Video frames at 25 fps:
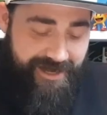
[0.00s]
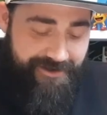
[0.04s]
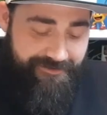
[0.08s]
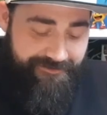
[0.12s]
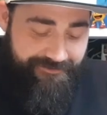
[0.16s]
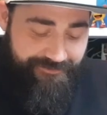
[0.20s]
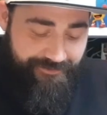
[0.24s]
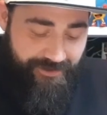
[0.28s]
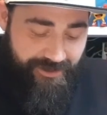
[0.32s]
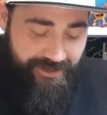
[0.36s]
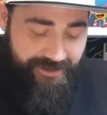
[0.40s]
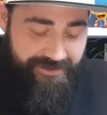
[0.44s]

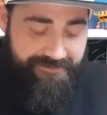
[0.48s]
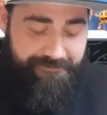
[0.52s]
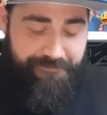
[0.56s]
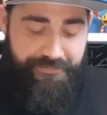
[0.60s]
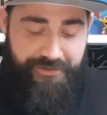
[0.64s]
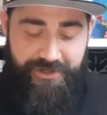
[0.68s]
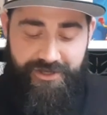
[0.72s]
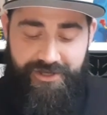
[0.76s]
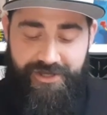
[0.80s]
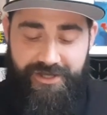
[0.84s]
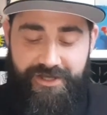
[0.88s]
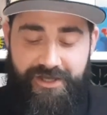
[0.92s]
of one,
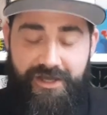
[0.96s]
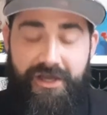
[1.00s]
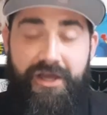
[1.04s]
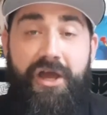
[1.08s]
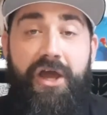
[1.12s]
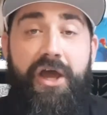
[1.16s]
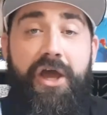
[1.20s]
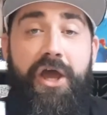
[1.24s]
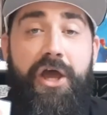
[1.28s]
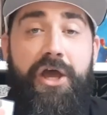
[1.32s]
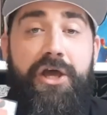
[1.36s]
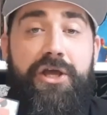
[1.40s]
but
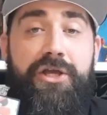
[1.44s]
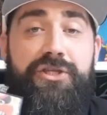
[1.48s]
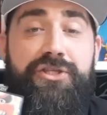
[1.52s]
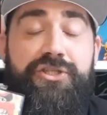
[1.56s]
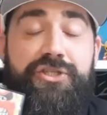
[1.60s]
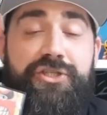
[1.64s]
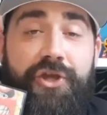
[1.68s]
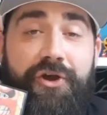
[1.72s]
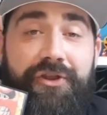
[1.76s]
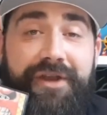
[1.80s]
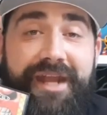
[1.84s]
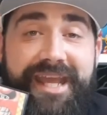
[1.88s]

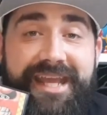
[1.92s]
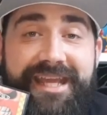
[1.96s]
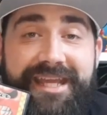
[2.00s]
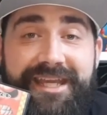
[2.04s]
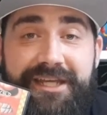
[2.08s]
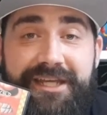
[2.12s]
Sonic